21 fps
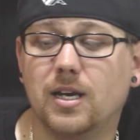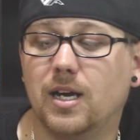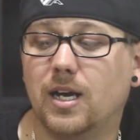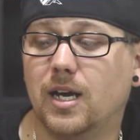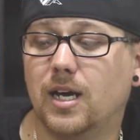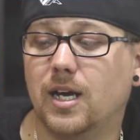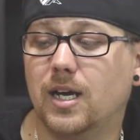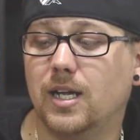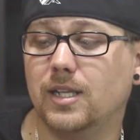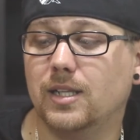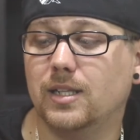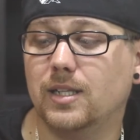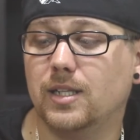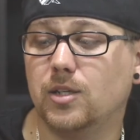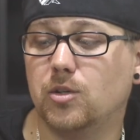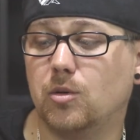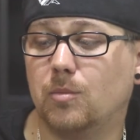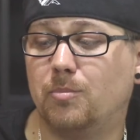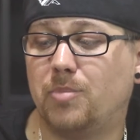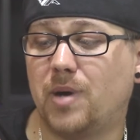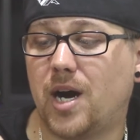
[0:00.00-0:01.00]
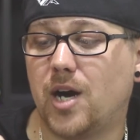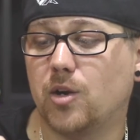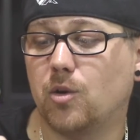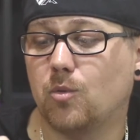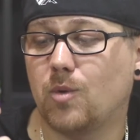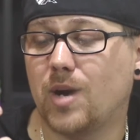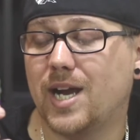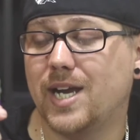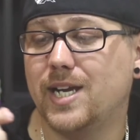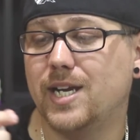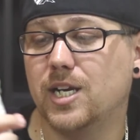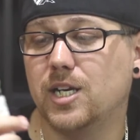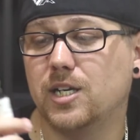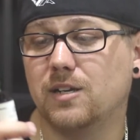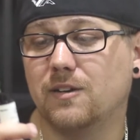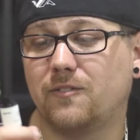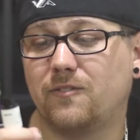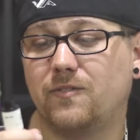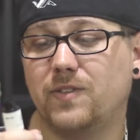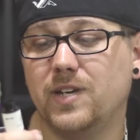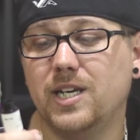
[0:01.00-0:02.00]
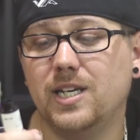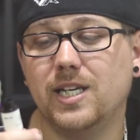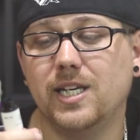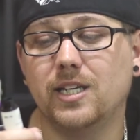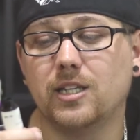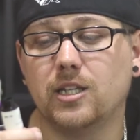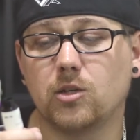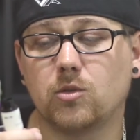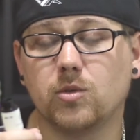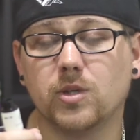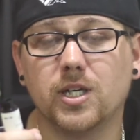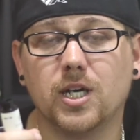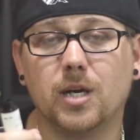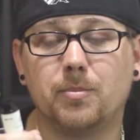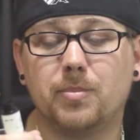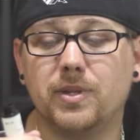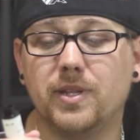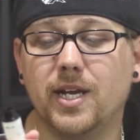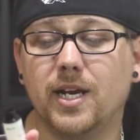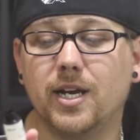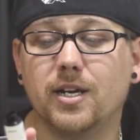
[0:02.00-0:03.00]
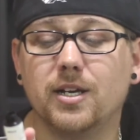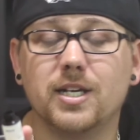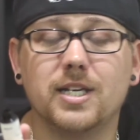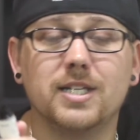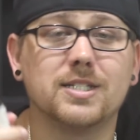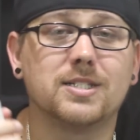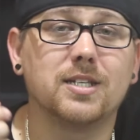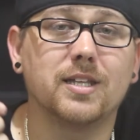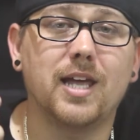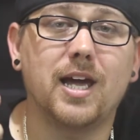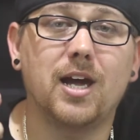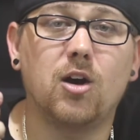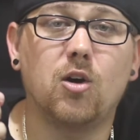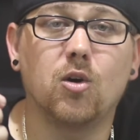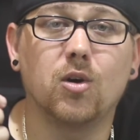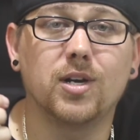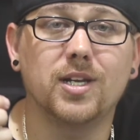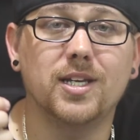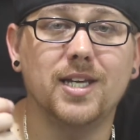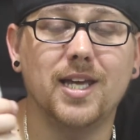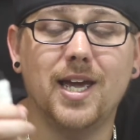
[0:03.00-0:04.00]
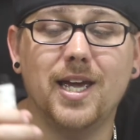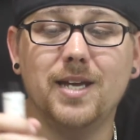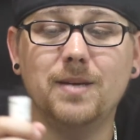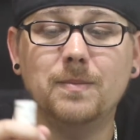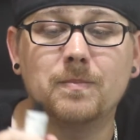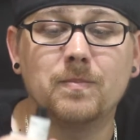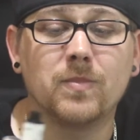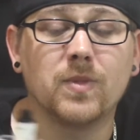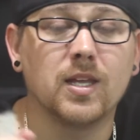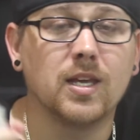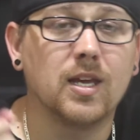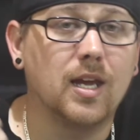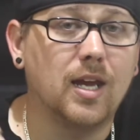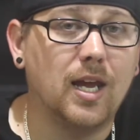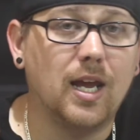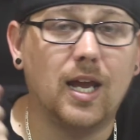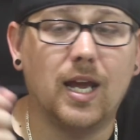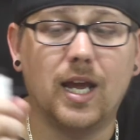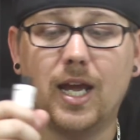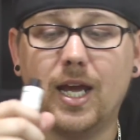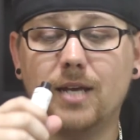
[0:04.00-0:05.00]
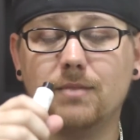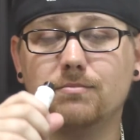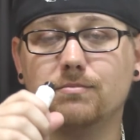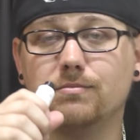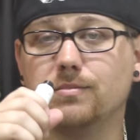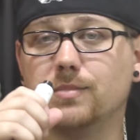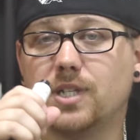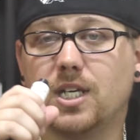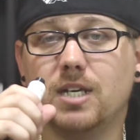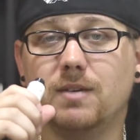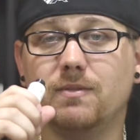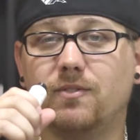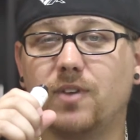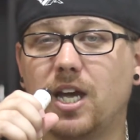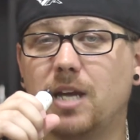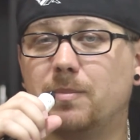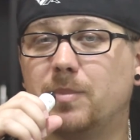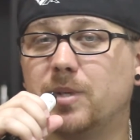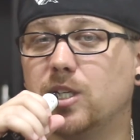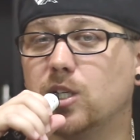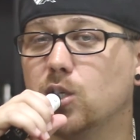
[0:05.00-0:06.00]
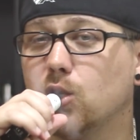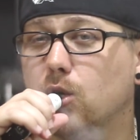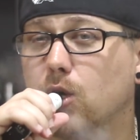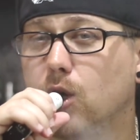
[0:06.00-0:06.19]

uh, little bottle right here to feed e-liquid up in there into that RDA and keep vaping.